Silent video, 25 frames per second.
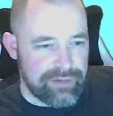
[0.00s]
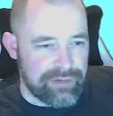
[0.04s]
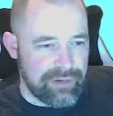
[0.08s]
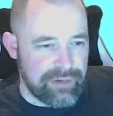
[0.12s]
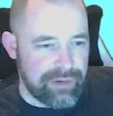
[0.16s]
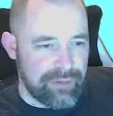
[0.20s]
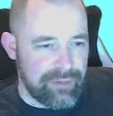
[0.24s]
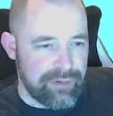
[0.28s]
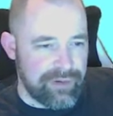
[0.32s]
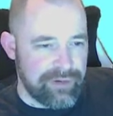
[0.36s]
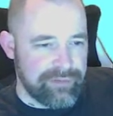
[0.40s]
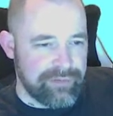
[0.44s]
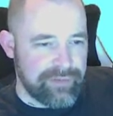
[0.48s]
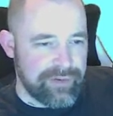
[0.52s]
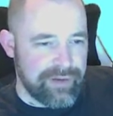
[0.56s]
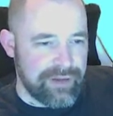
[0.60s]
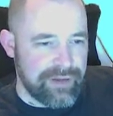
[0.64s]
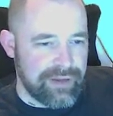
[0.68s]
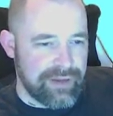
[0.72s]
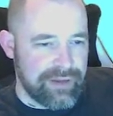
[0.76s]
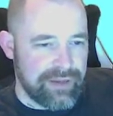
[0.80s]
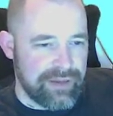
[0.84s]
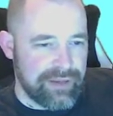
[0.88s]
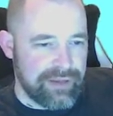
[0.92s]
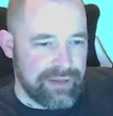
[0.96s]
So if
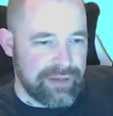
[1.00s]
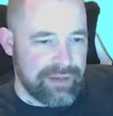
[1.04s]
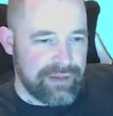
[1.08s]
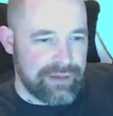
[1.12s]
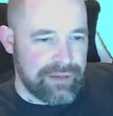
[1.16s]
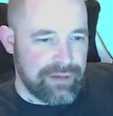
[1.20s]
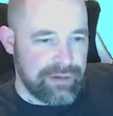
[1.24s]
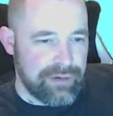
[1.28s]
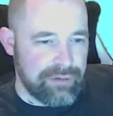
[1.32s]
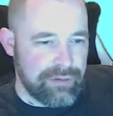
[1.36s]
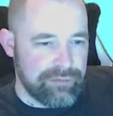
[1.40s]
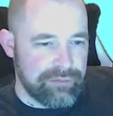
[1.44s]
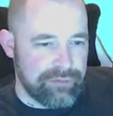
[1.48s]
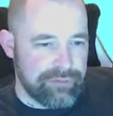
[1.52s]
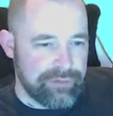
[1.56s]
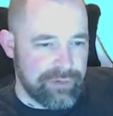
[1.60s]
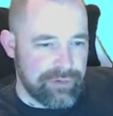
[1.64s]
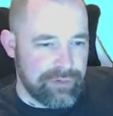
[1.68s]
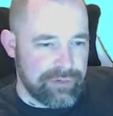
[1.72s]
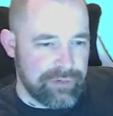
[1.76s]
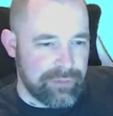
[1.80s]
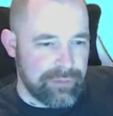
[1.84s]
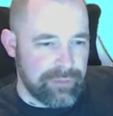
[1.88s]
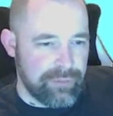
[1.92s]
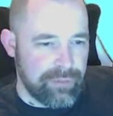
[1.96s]
I
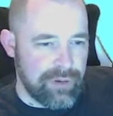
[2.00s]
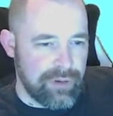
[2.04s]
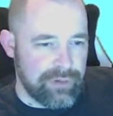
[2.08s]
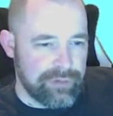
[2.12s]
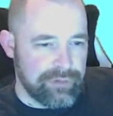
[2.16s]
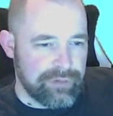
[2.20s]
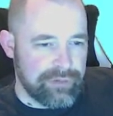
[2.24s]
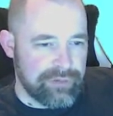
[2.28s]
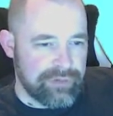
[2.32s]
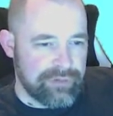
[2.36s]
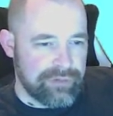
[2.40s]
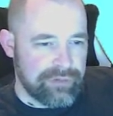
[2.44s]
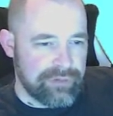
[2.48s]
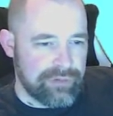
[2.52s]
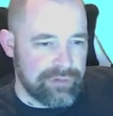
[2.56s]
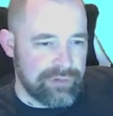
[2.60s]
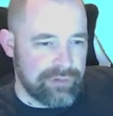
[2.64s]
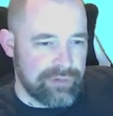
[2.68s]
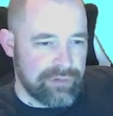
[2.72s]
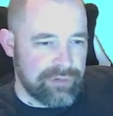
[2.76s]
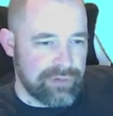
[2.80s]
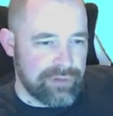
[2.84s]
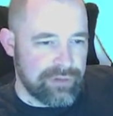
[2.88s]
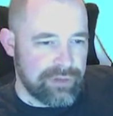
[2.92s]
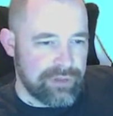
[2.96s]
unfold it once,
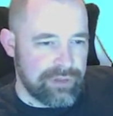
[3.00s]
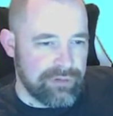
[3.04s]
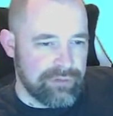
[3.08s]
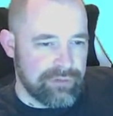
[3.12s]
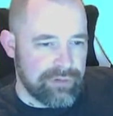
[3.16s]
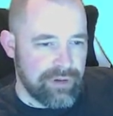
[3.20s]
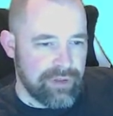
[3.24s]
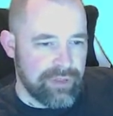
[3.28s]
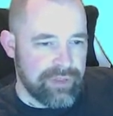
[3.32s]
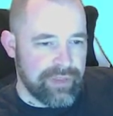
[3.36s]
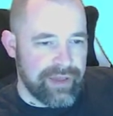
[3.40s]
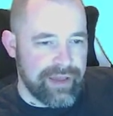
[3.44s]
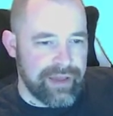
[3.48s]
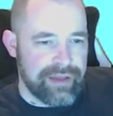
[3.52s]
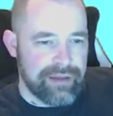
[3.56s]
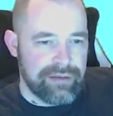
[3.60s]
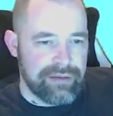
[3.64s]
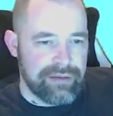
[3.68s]
you've got that.